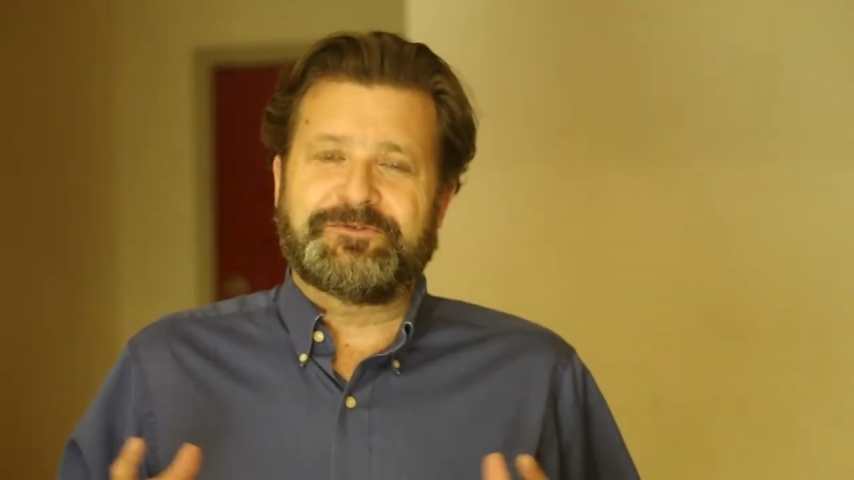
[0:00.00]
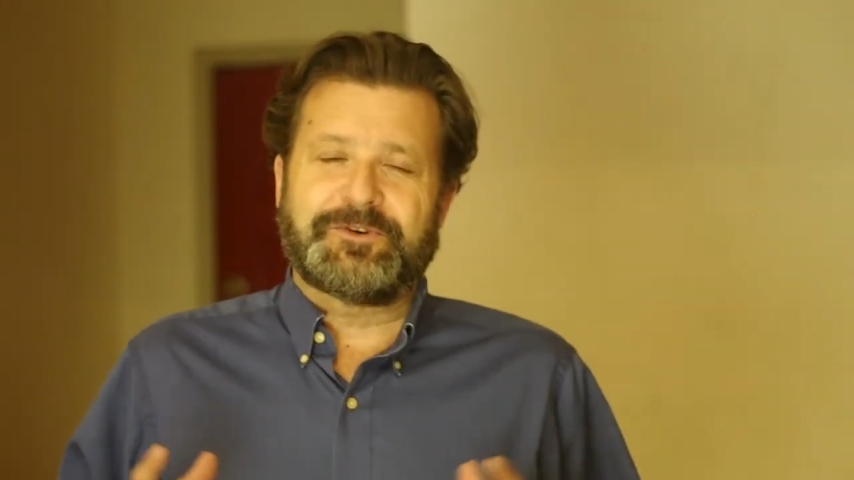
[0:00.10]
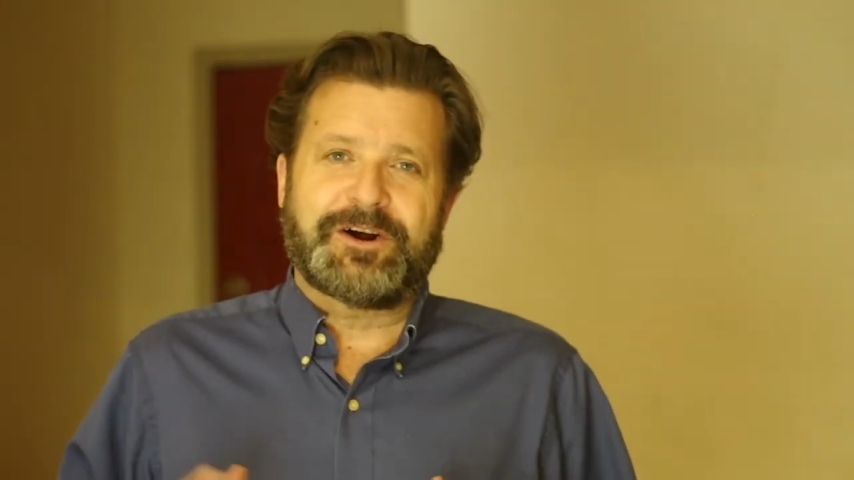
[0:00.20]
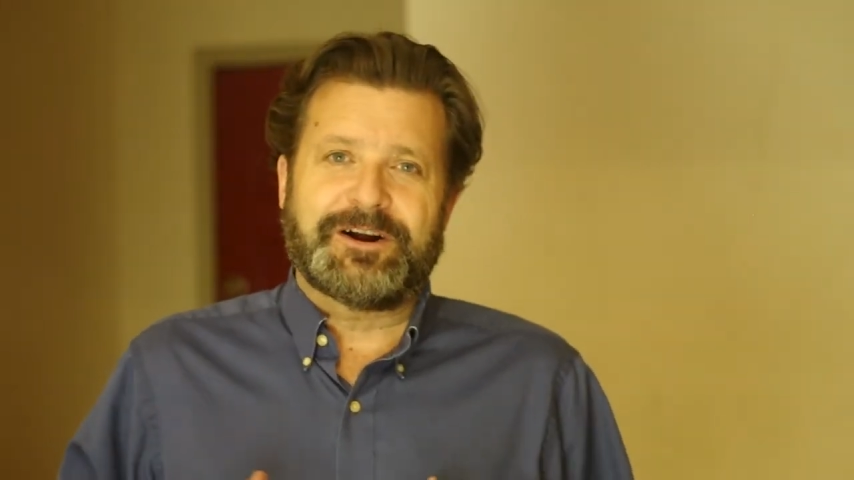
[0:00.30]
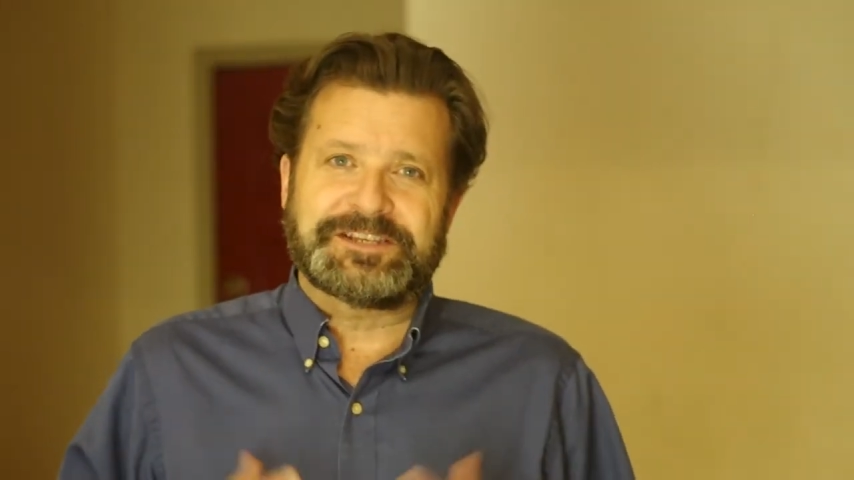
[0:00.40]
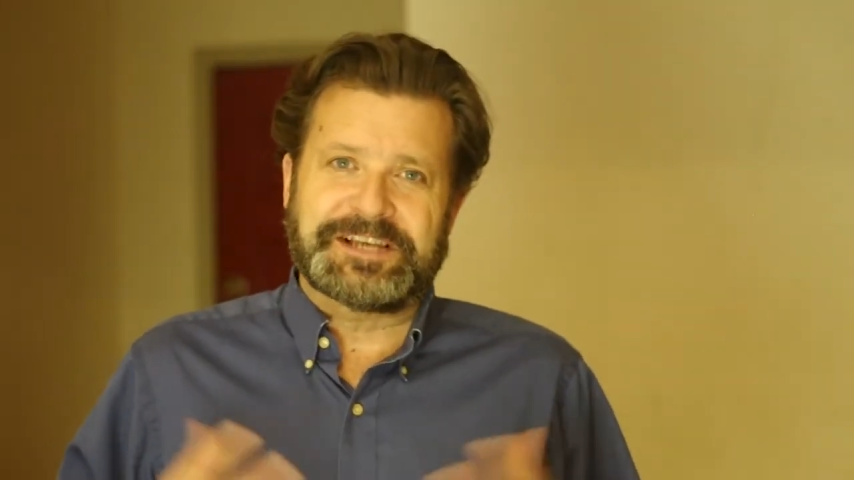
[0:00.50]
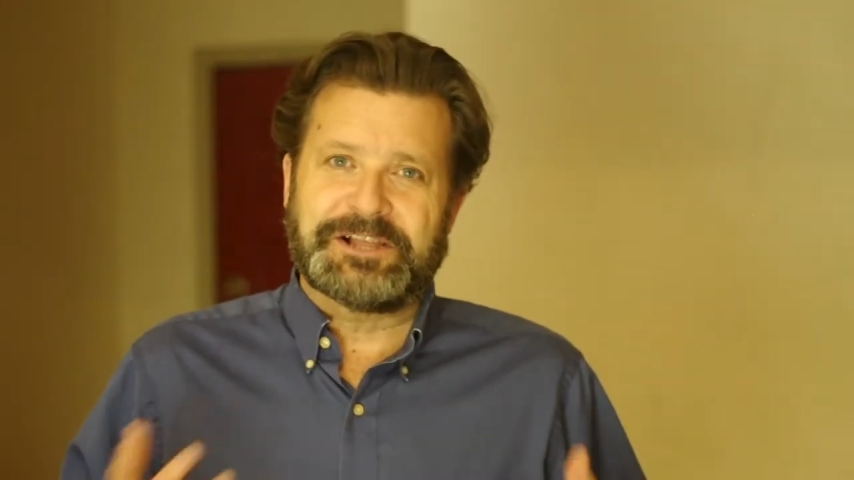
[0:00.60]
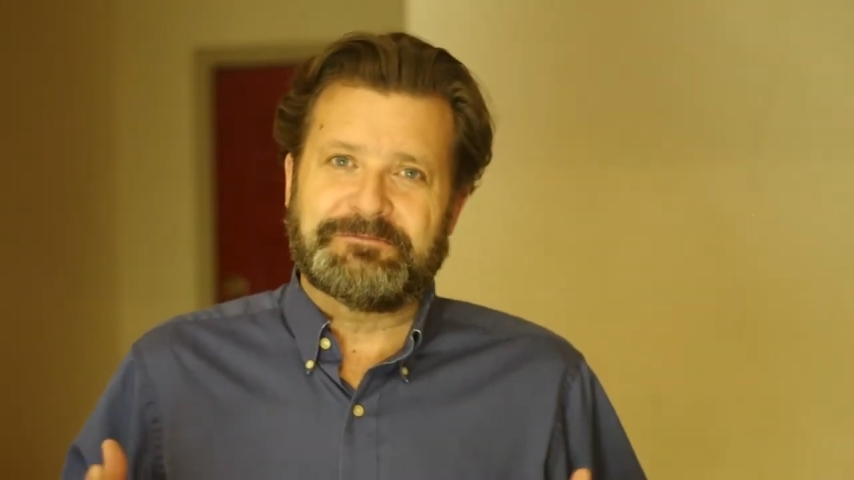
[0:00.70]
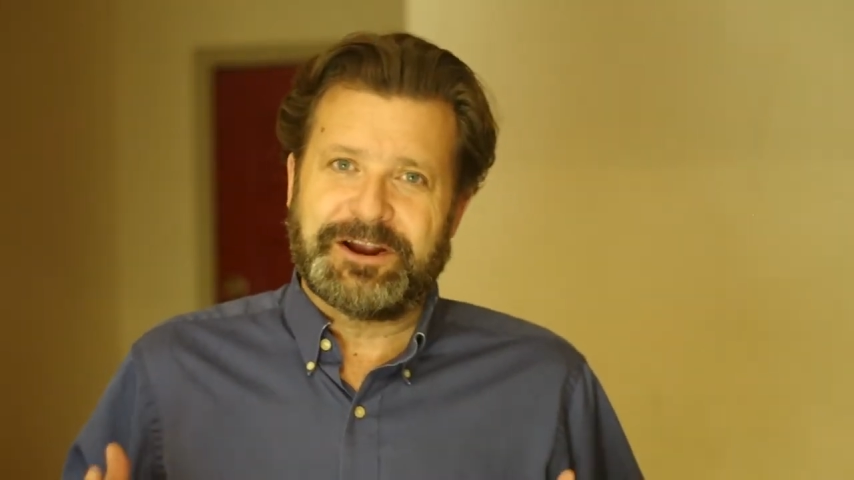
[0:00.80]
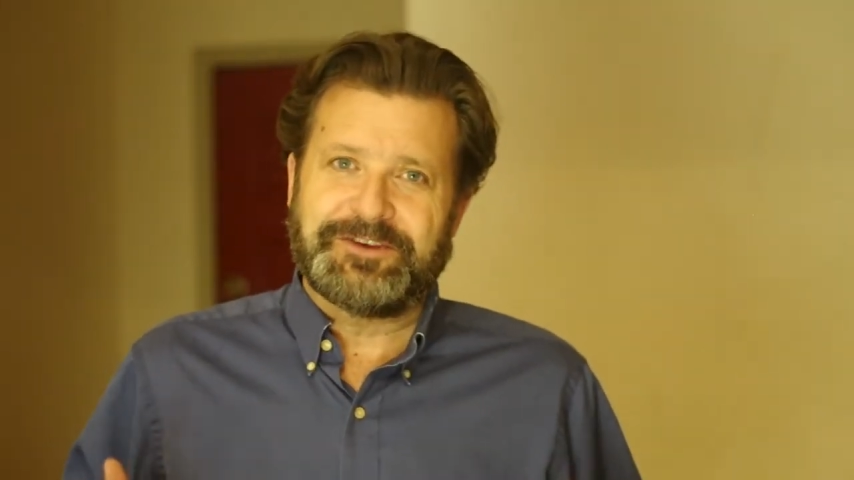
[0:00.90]
for our
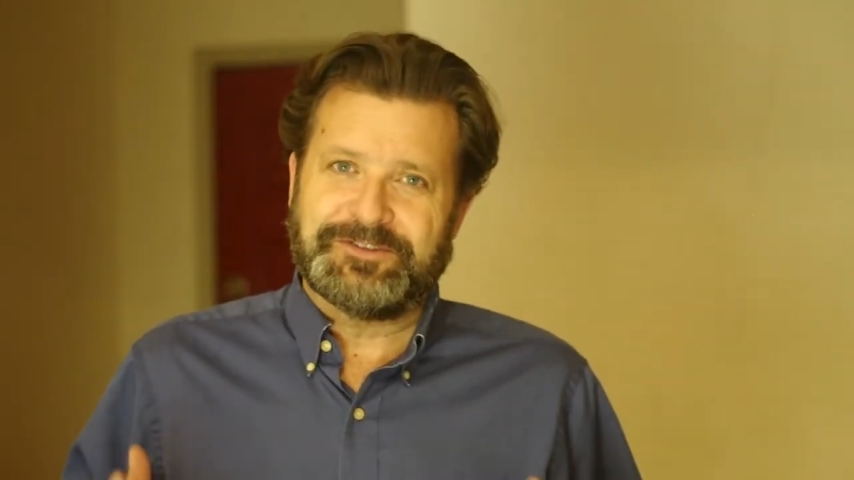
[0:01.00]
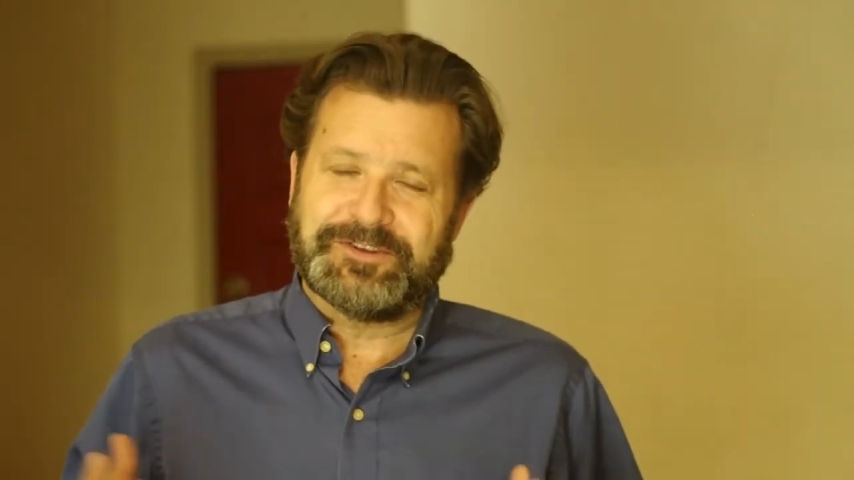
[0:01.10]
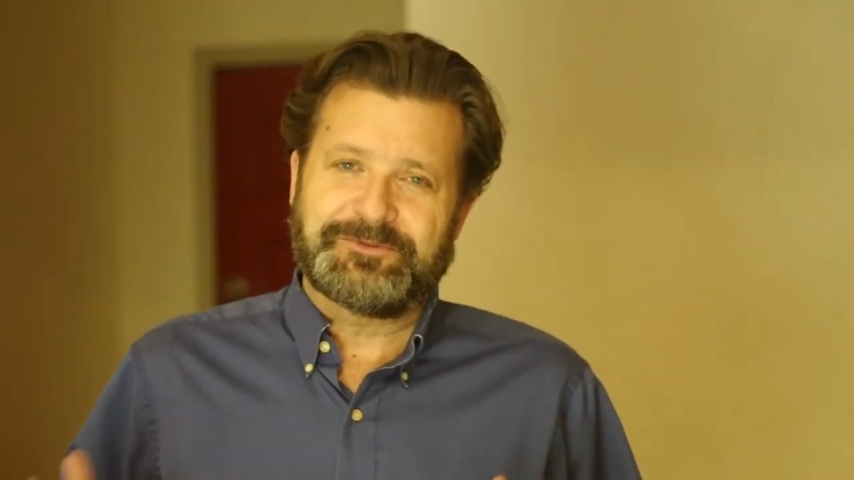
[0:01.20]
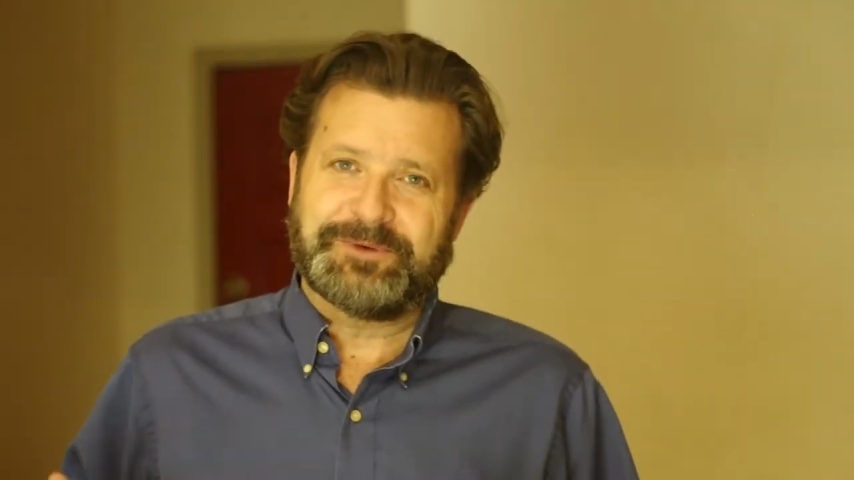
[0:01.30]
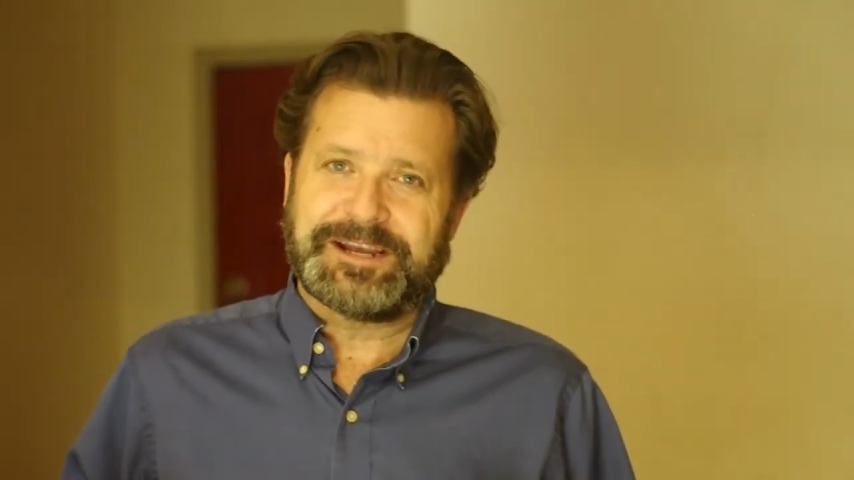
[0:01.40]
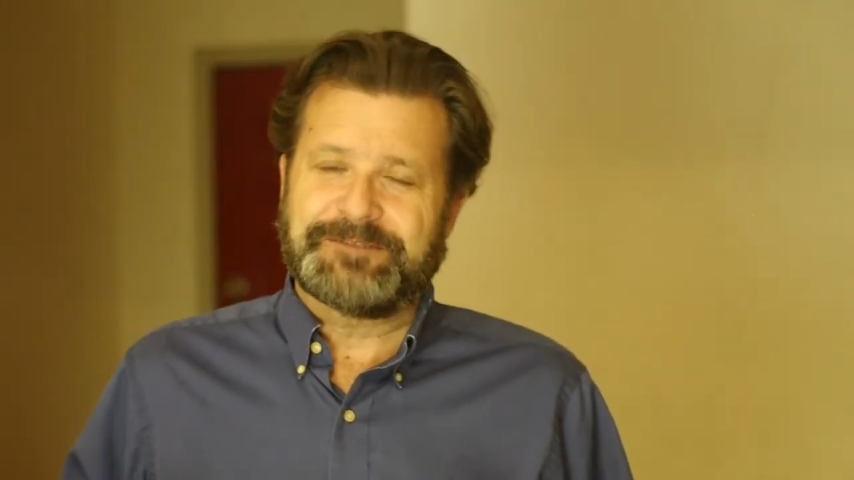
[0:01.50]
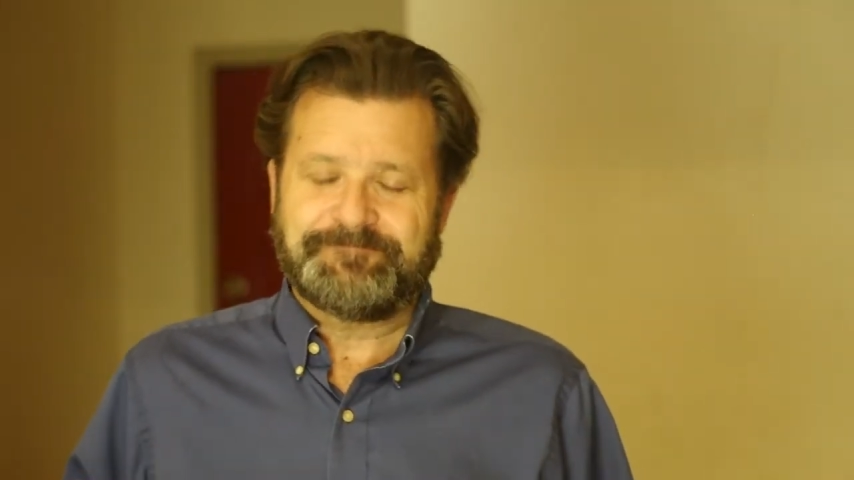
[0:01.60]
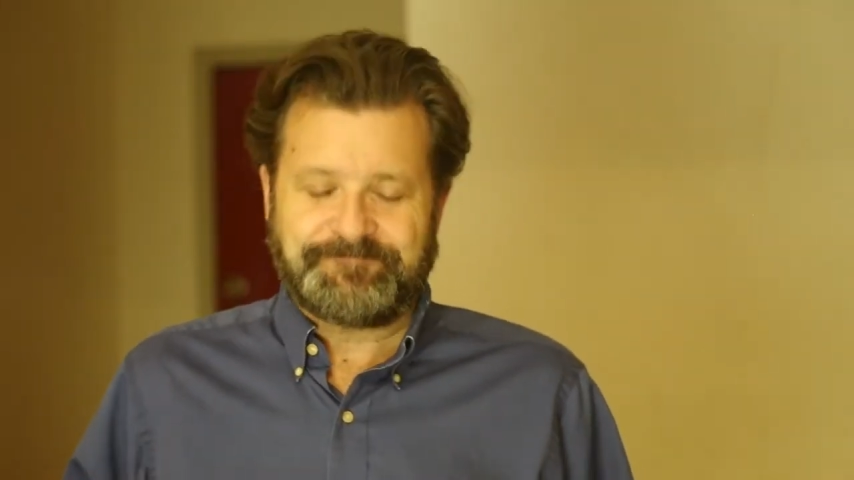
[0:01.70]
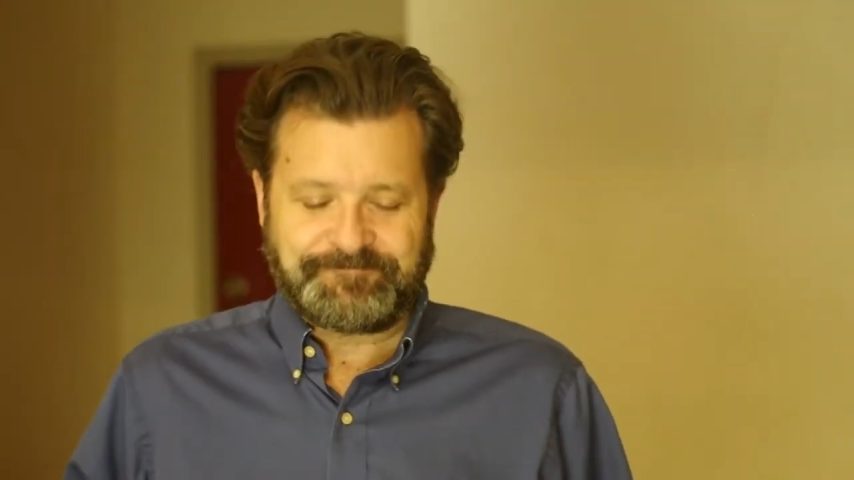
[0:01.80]
celebration this week.